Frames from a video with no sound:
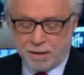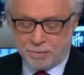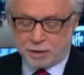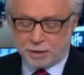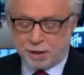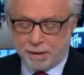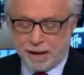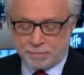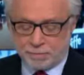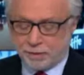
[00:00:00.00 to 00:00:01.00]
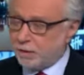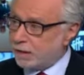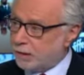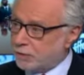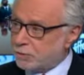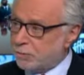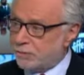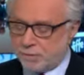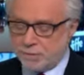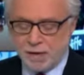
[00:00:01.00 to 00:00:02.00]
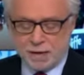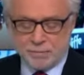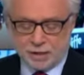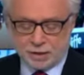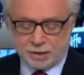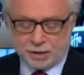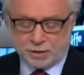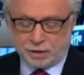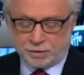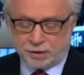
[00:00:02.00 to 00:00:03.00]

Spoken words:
Michelle Bachmann, the congresswoman from Minnesota, told the